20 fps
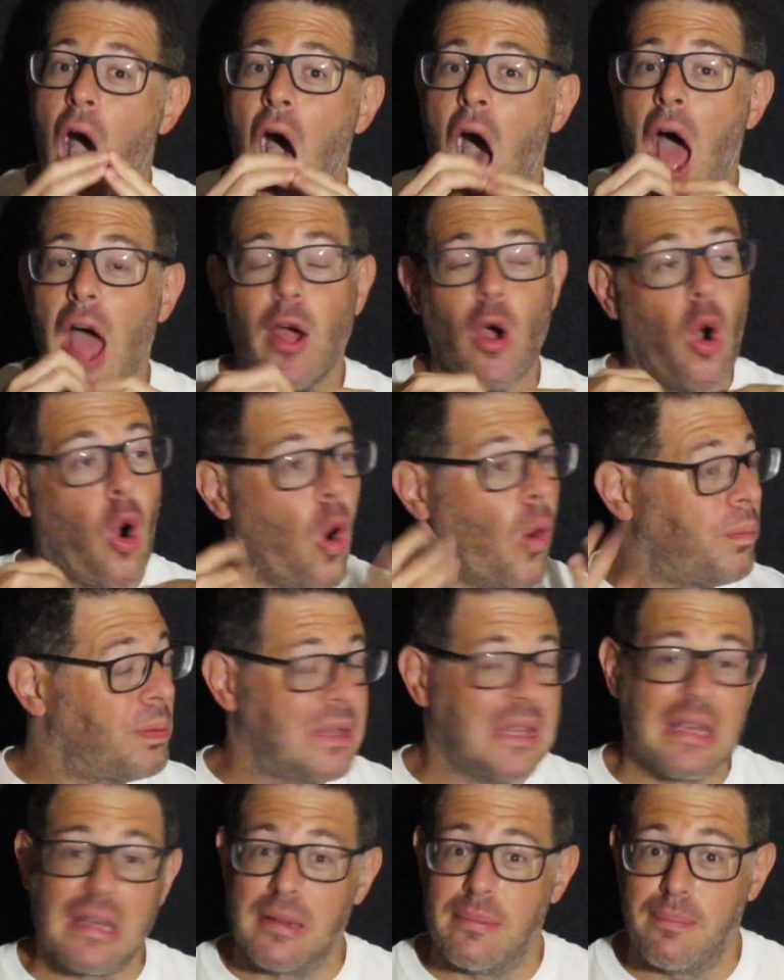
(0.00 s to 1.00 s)
I hope
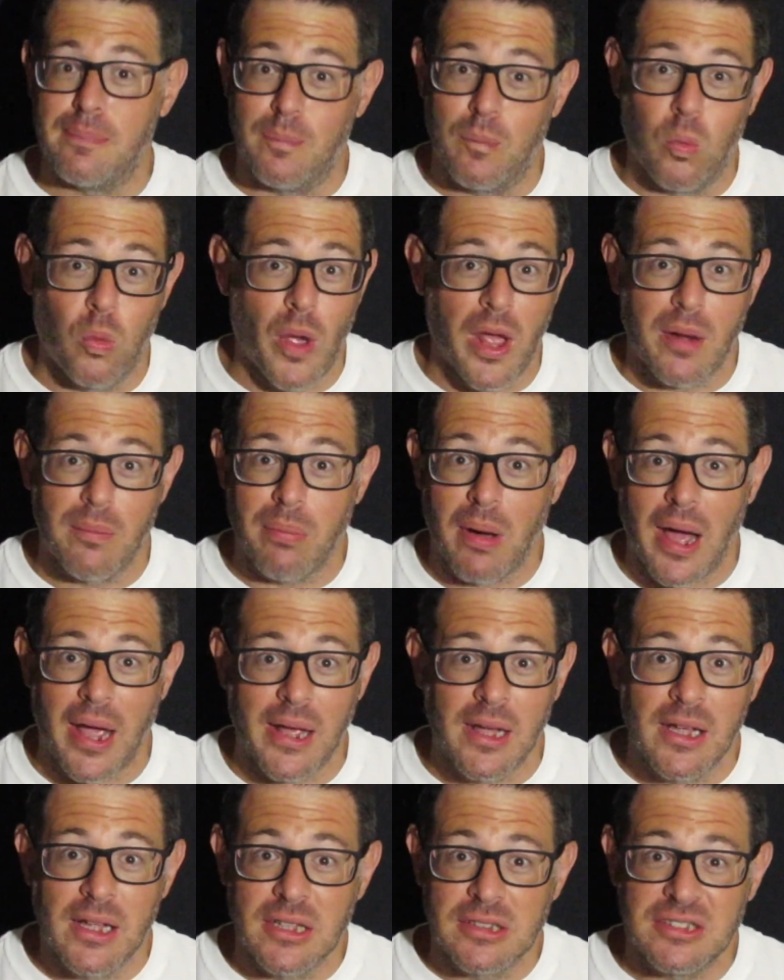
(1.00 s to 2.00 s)
he can win
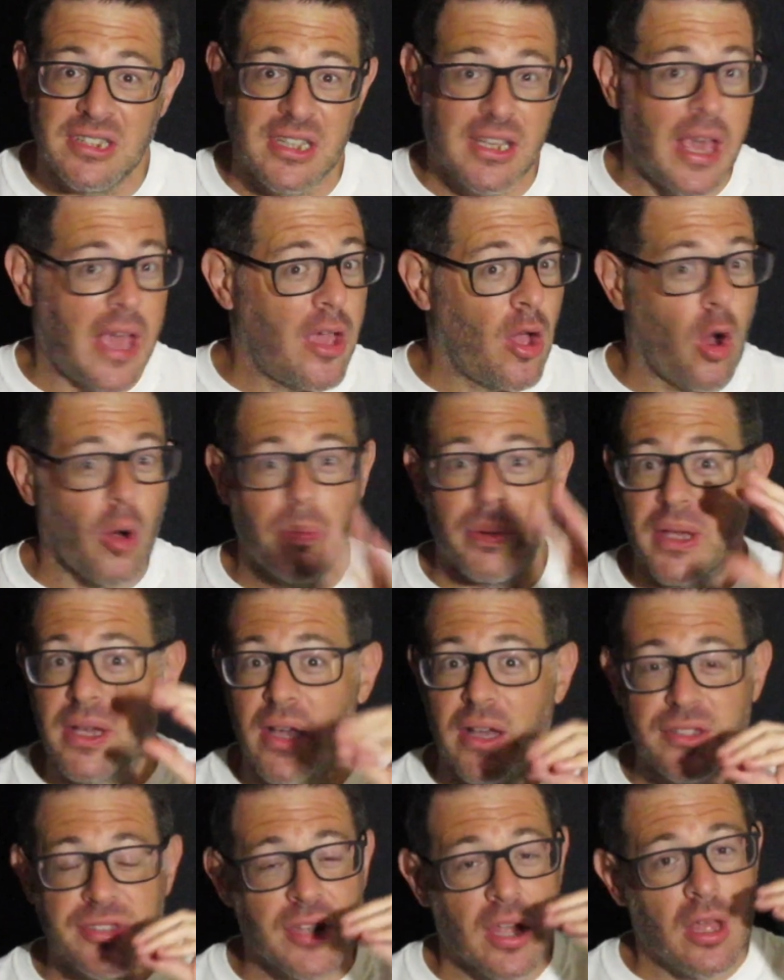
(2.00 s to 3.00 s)
by TKO
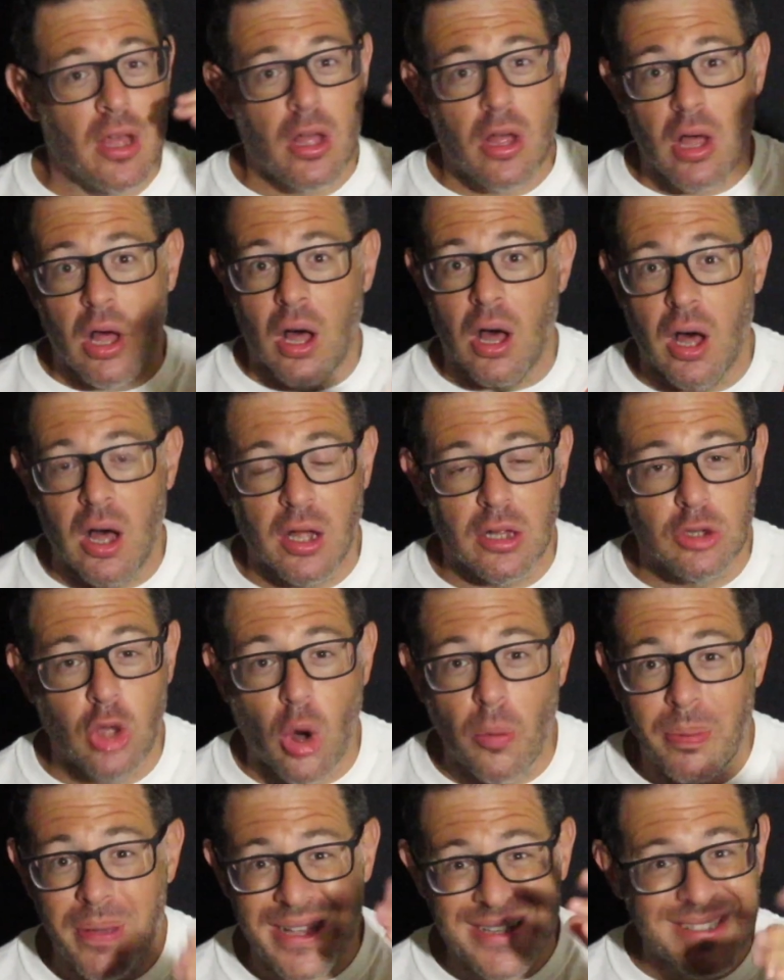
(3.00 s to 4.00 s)
because
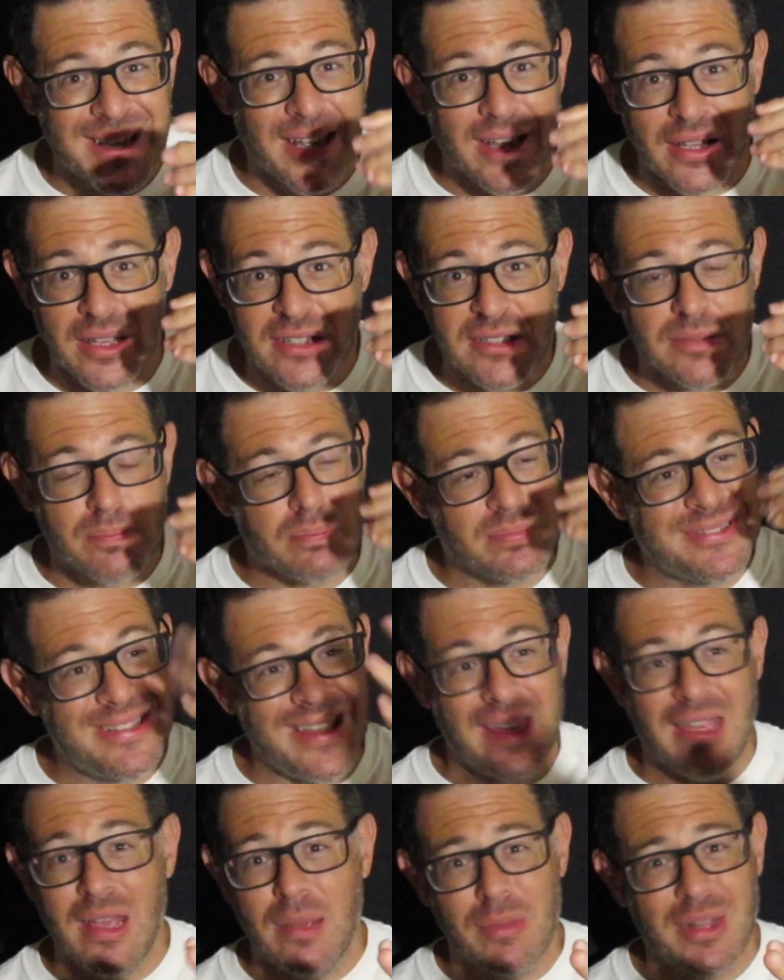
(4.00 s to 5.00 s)
Lopez,
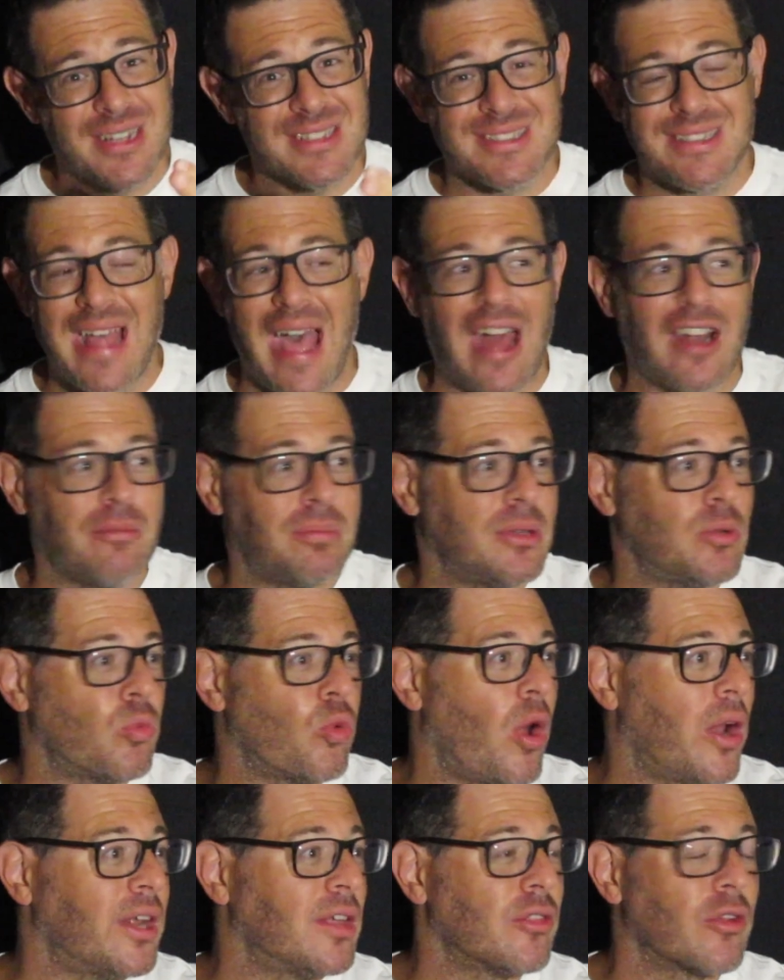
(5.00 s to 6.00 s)
him and his dad have been
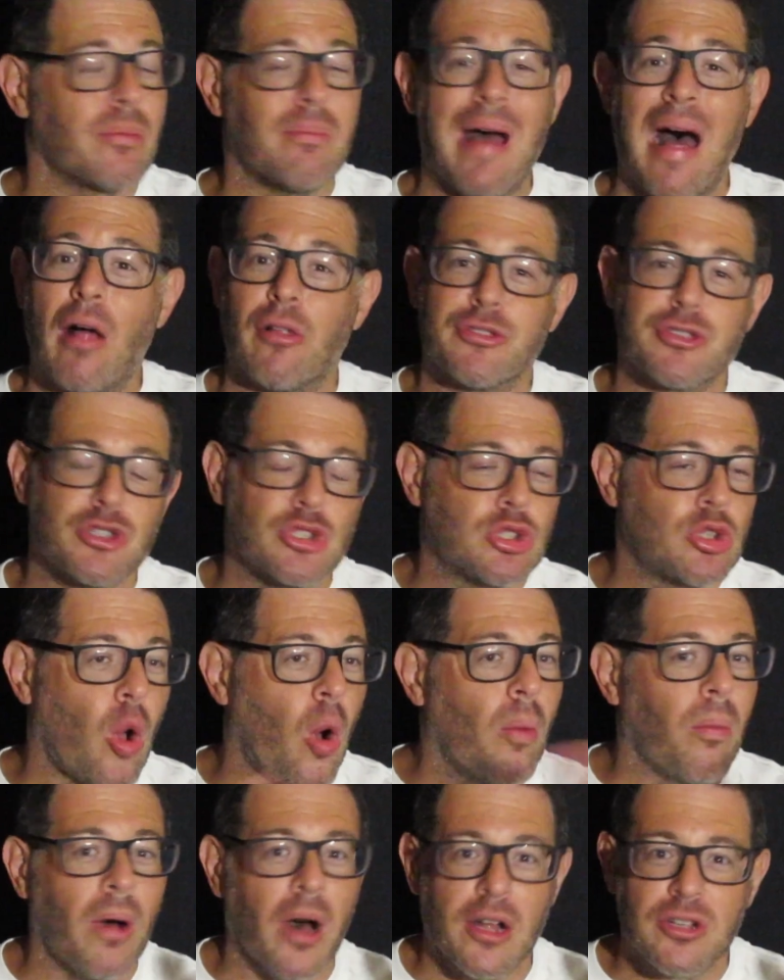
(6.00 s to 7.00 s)
running their mouths
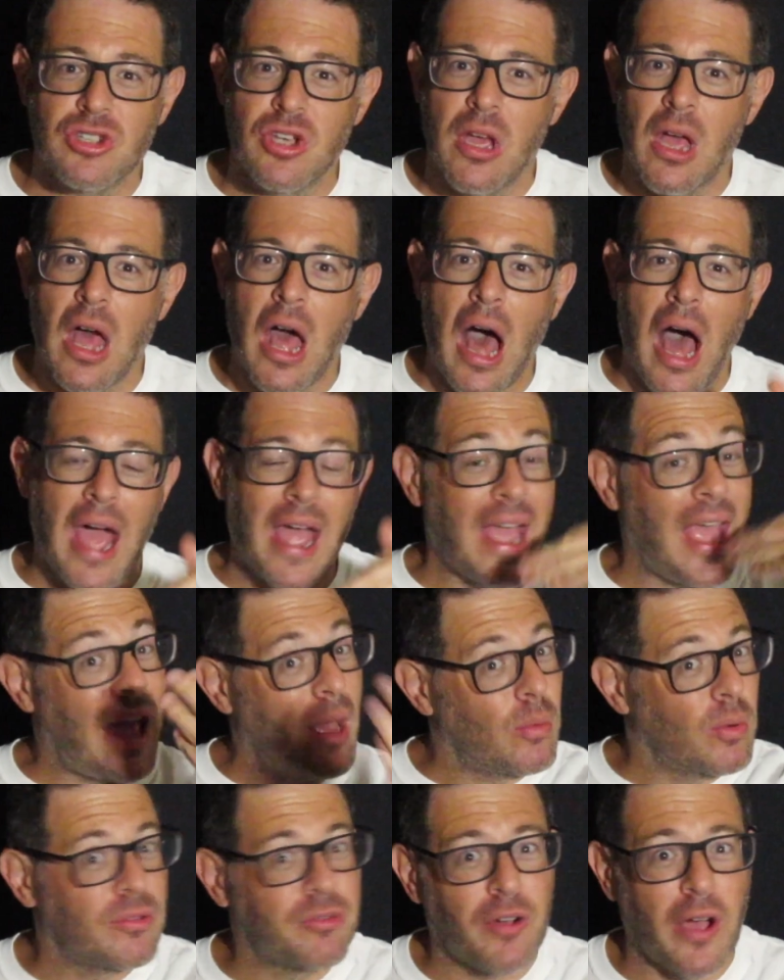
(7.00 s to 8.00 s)
so much. I
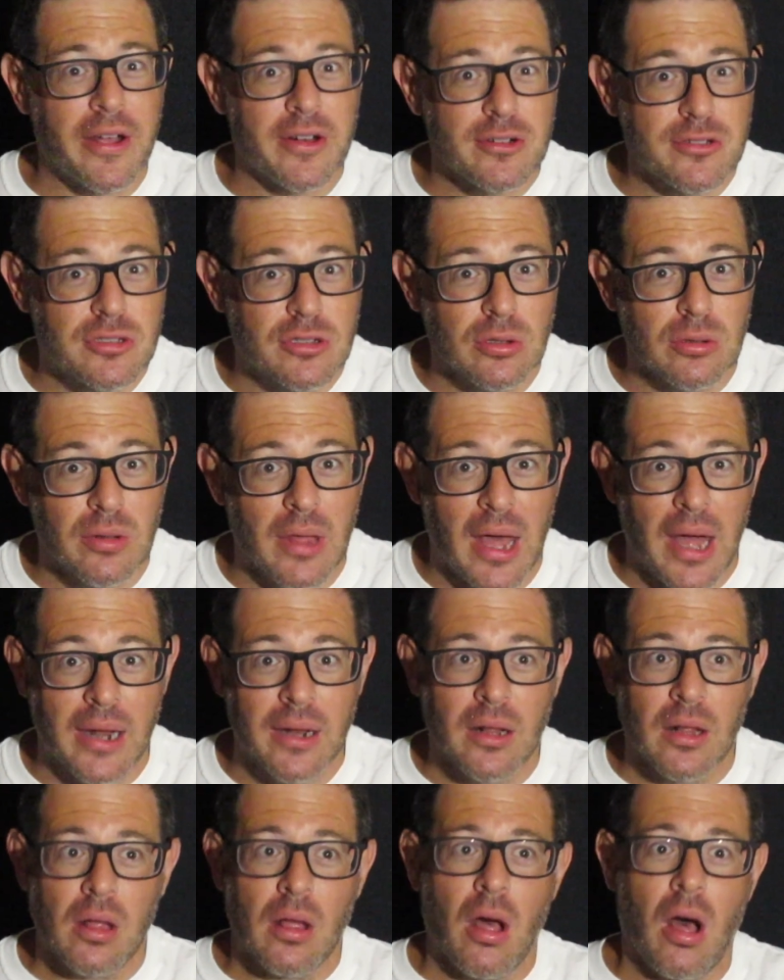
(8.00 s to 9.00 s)
hate when fighters do that.